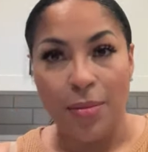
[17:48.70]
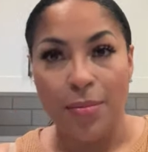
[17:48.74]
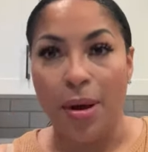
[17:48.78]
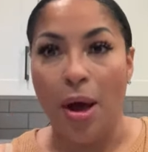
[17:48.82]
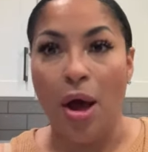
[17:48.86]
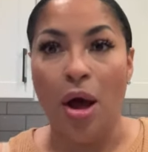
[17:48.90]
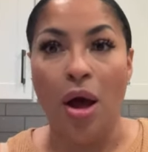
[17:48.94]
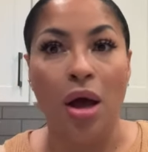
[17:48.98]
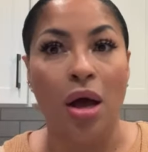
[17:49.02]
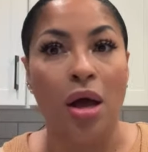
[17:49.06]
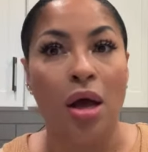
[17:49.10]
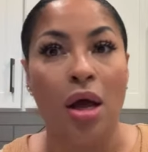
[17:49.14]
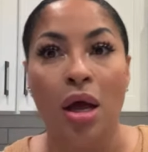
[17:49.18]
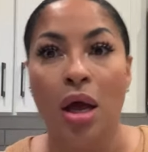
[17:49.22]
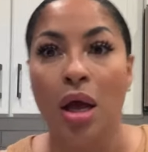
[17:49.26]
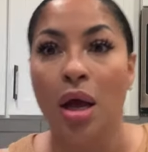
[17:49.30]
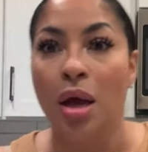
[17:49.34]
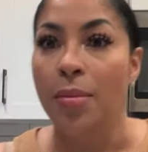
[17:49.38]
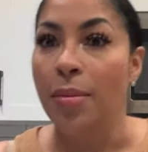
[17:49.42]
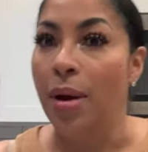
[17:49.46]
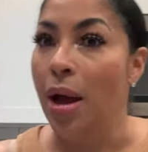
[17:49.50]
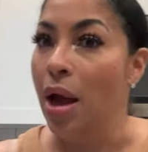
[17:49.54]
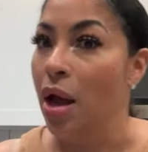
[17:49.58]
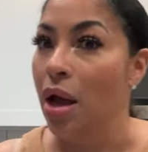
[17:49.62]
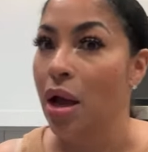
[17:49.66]

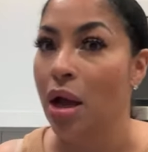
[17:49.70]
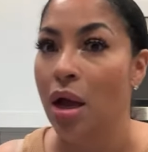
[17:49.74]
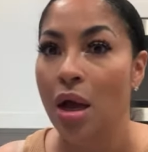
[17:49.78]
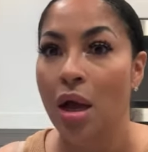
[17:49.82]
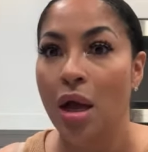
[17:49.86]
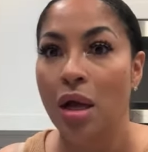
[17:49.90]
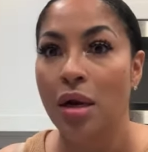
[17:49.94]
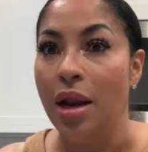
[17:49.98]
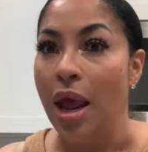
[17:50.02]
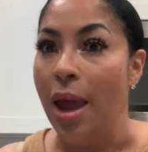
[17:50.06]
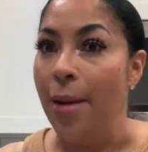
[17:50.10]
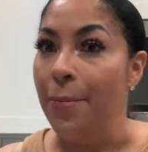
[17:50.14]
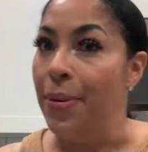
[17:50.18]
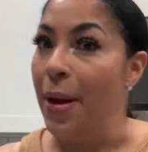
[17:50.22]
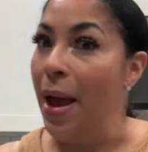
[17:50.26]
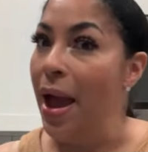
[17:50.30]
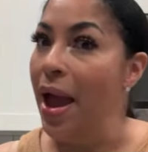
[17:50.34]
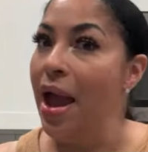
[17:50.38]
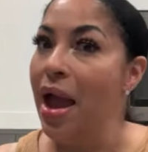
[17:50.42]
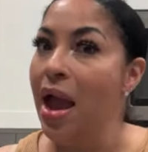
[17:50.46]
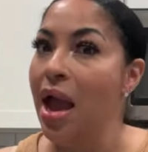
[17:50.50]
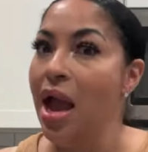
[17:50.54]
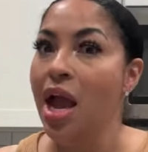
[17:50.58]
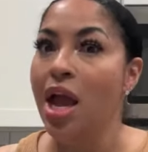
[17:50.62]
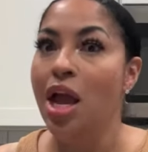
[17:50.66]
that
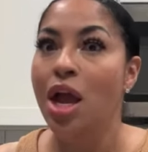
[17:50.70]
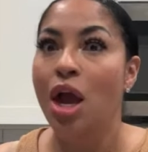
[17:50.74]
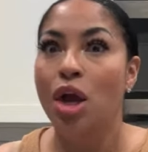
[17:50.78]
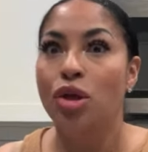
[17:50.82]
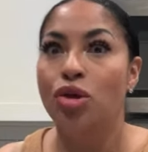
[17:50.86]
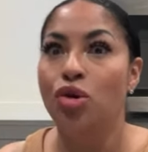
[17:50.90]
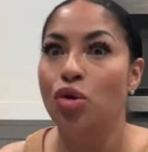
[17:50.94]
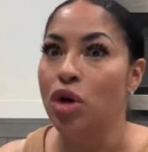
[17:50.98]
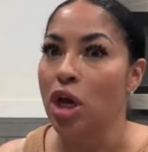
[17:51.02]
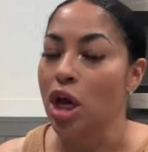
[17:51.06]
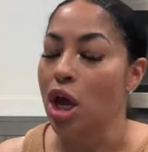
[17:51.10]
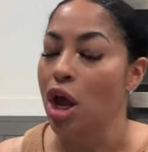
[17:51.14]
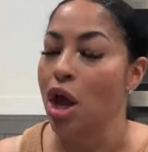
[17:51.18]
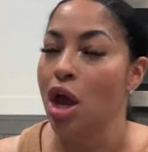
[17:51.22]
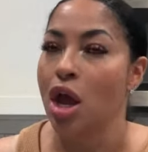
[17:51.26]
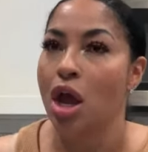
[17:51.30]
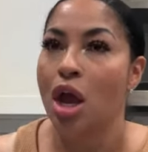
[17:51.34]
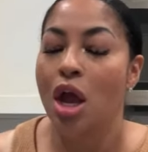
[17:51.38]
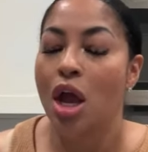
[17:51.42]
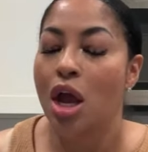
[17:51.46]
pain, you get